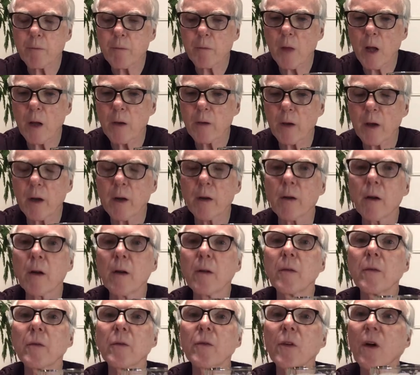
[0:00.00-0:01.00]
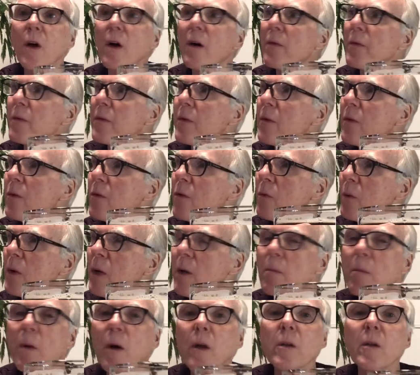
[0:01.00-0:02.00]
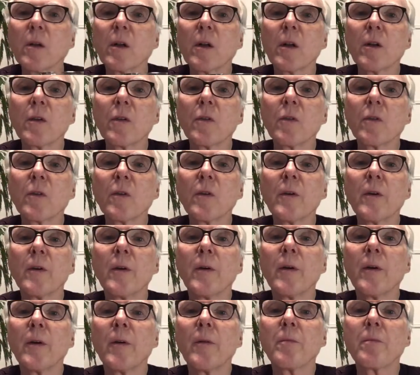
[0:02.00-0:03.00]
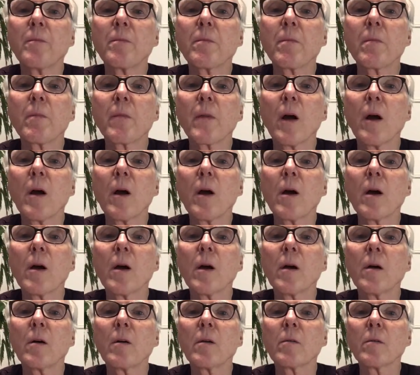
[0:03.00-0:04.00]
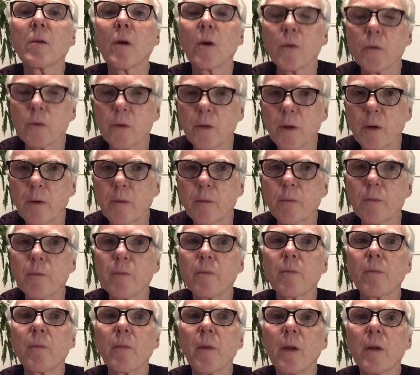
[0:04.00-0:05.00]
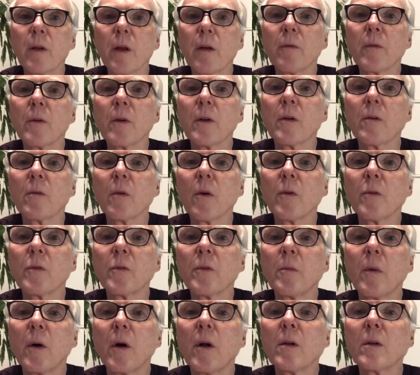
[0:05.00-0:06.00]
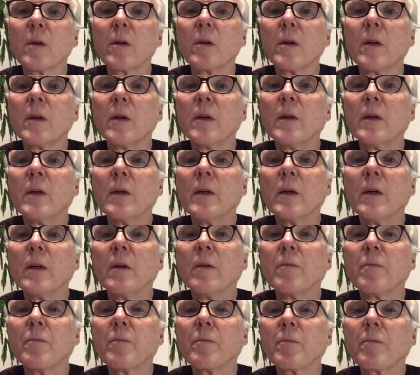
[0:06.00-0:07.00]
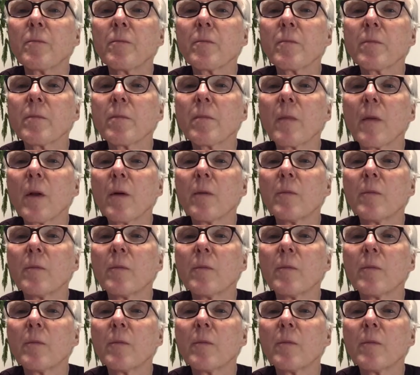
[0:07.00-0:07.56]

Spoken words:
It's got a kind of soft, sweet maltiness, roast, definitely roast malt. Maybe